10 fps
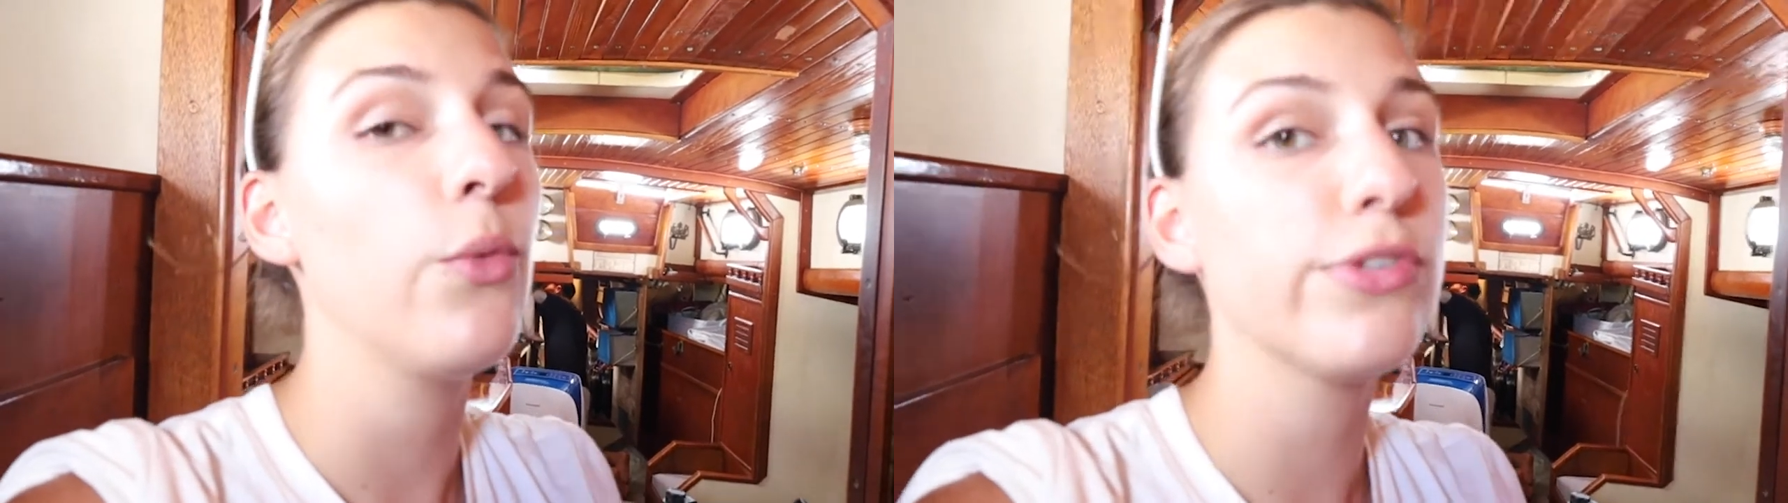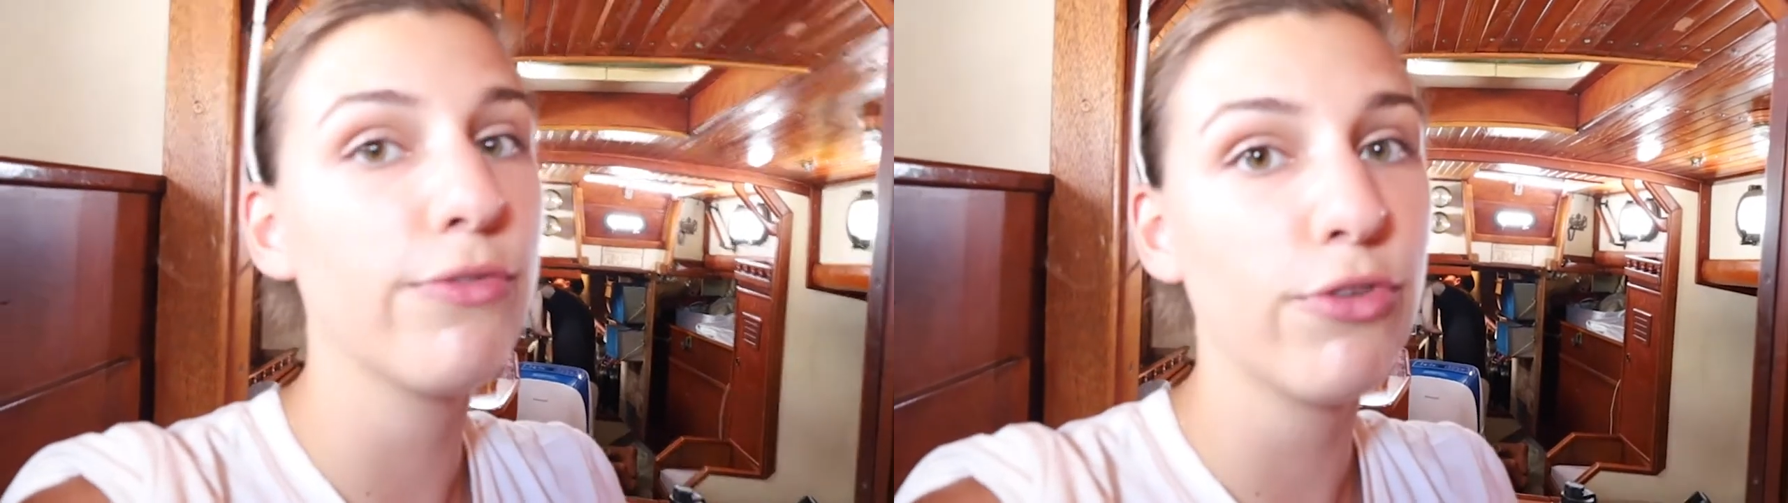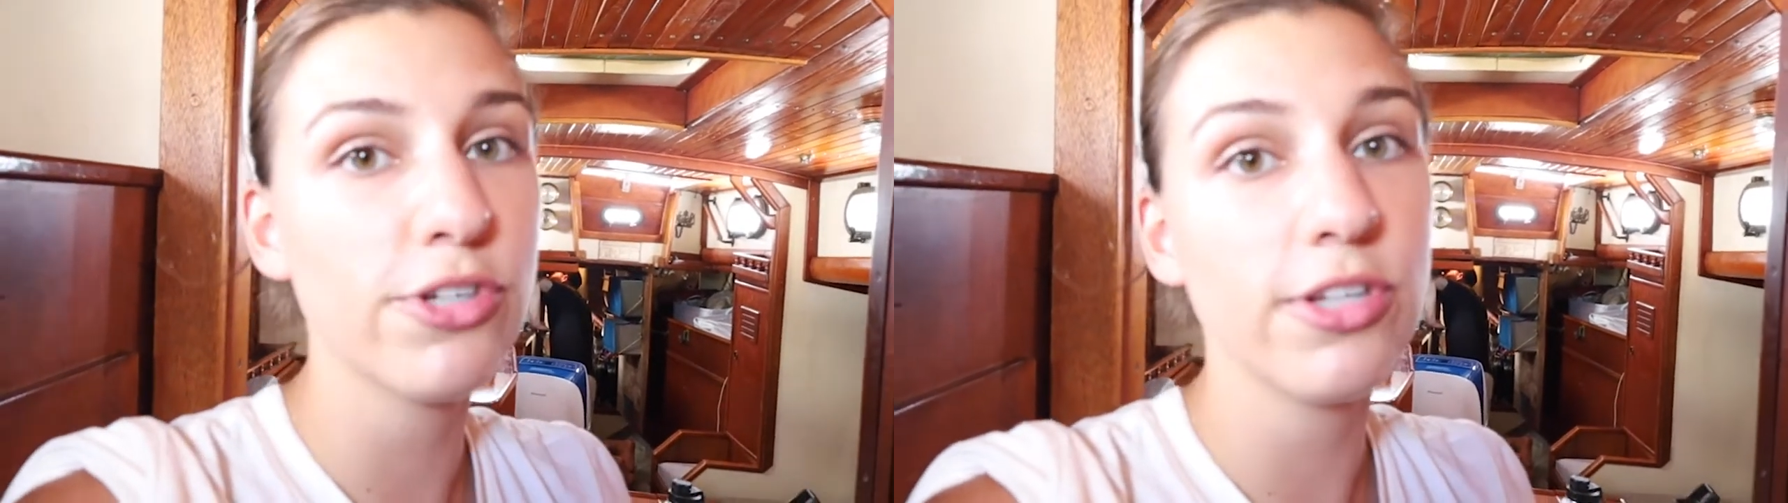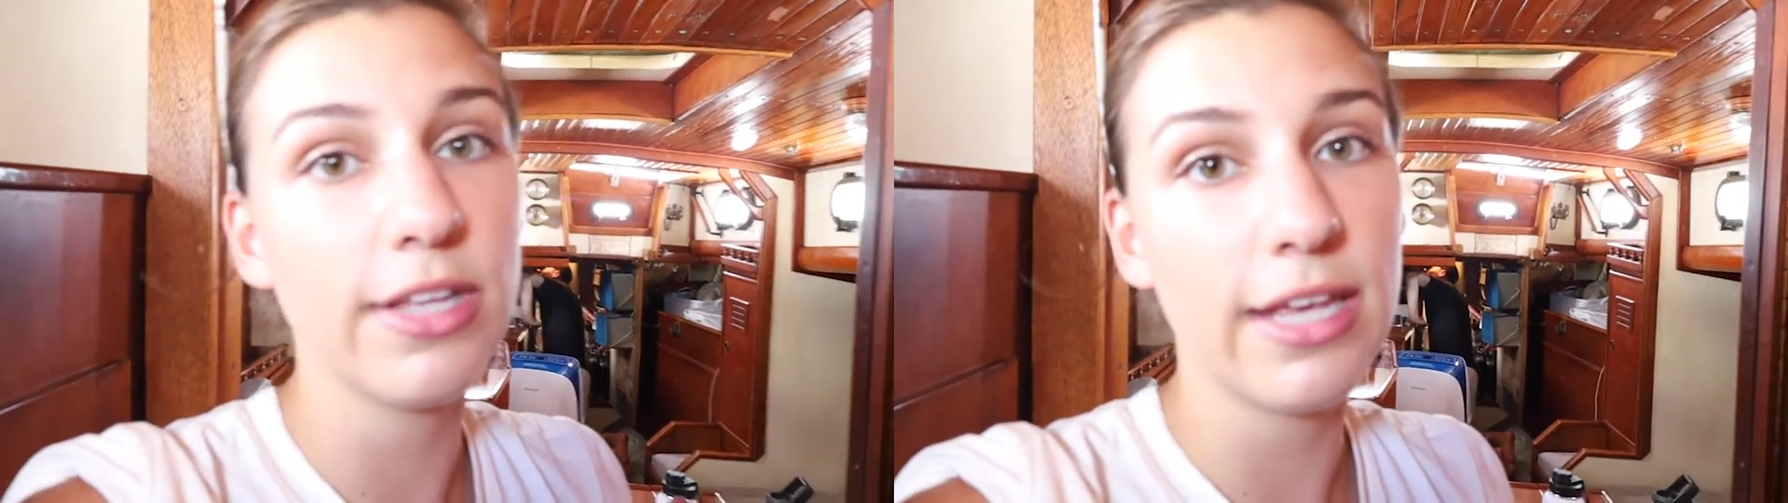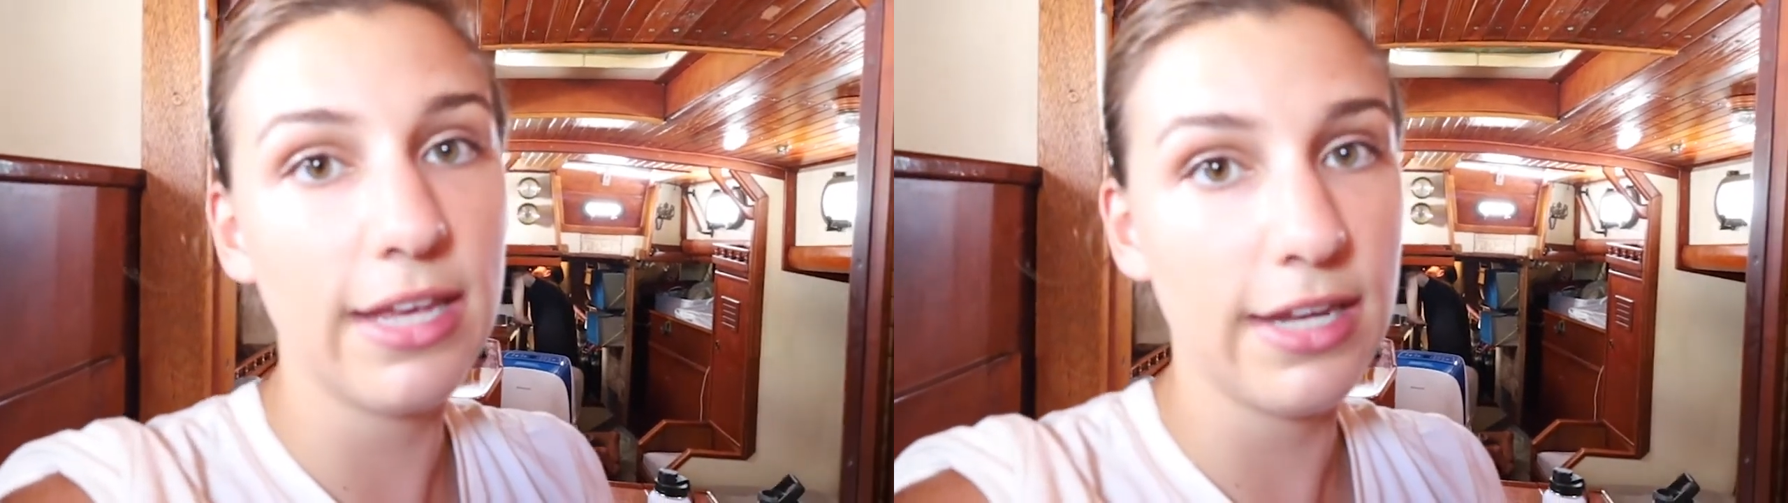was
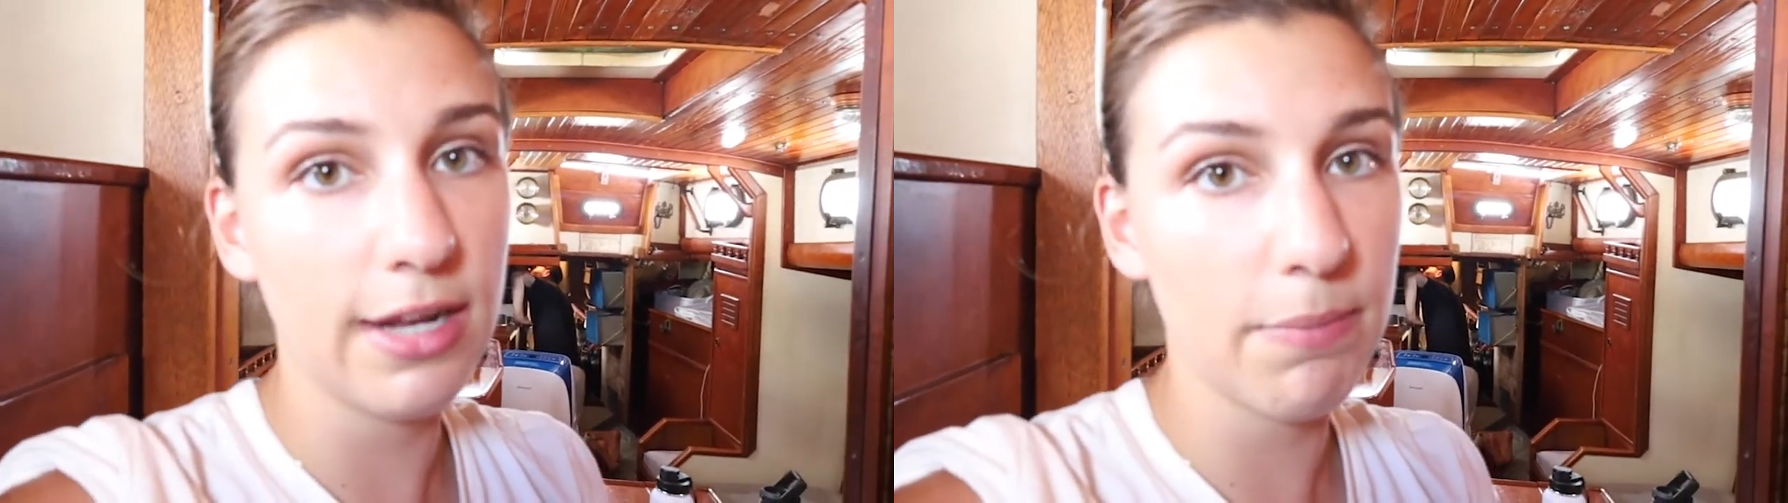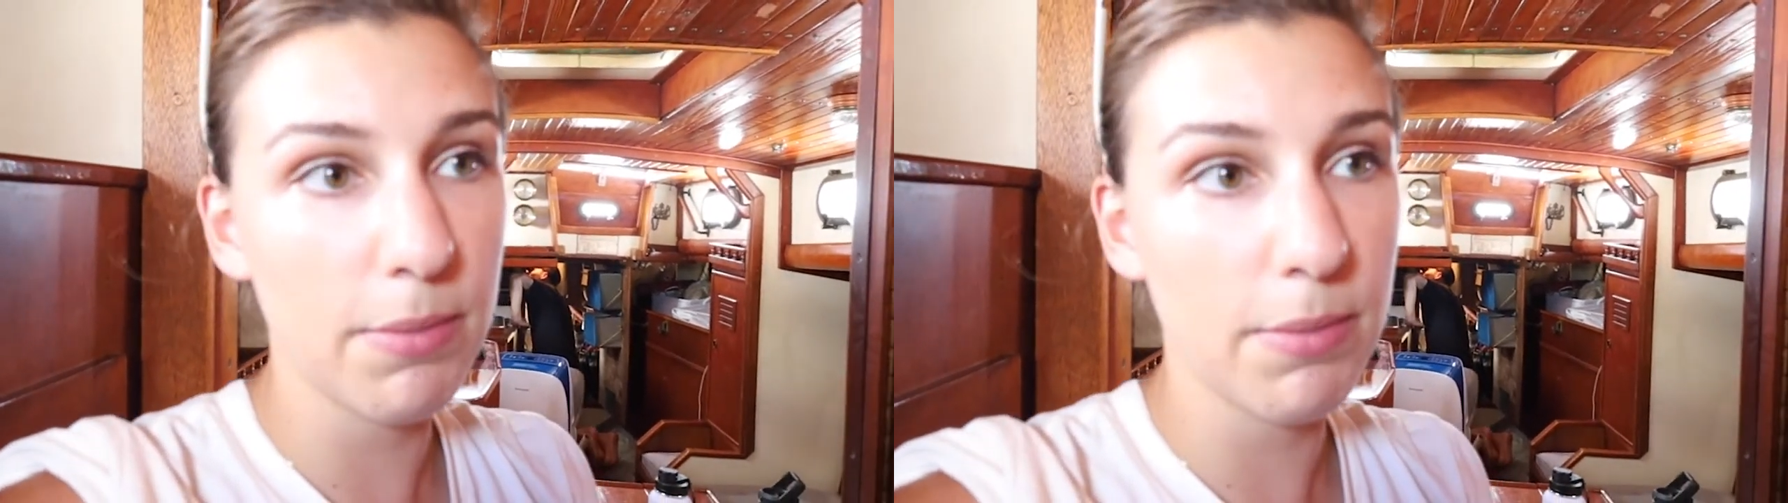unfortunately heating up